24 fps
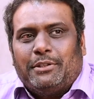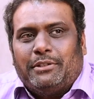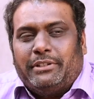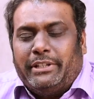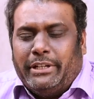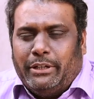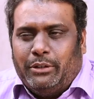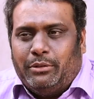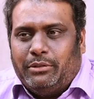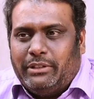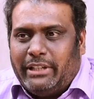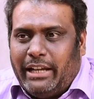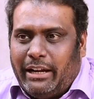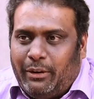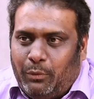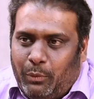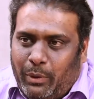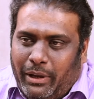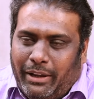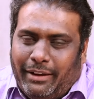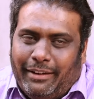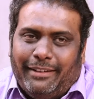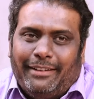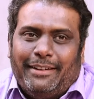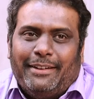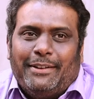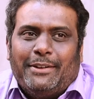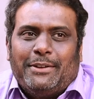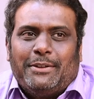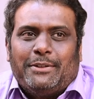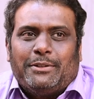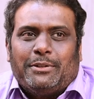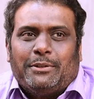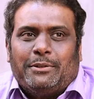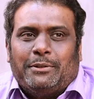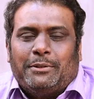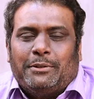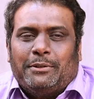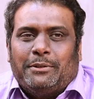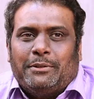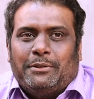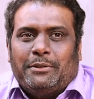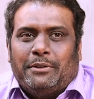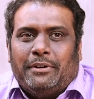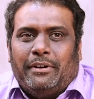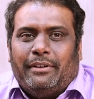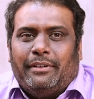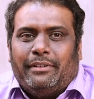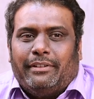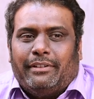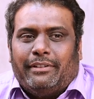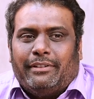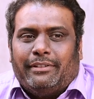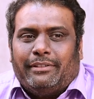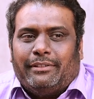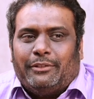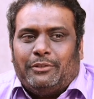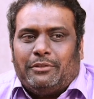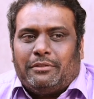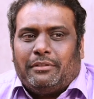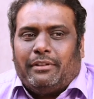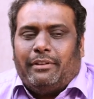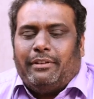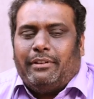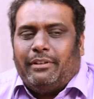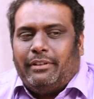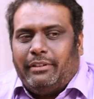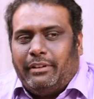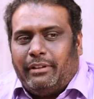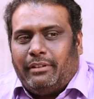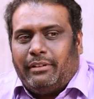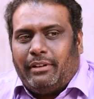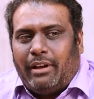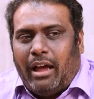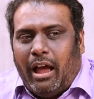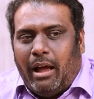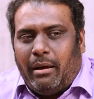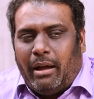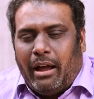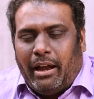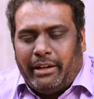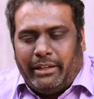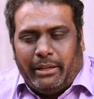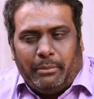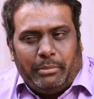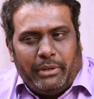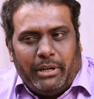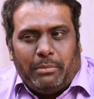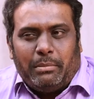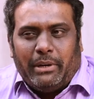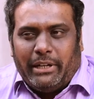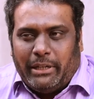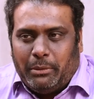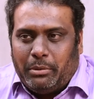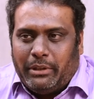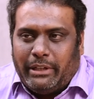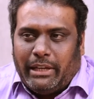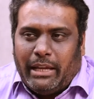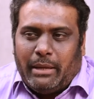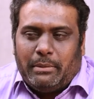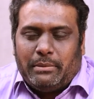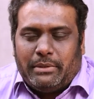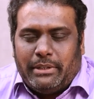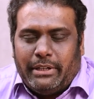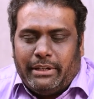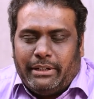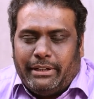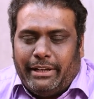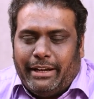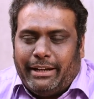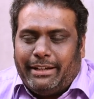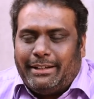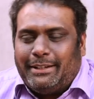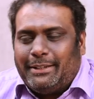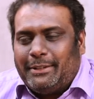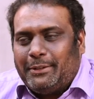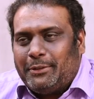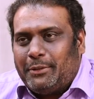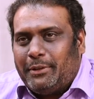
So didn't do that well. So attempted multiple times, didn't get.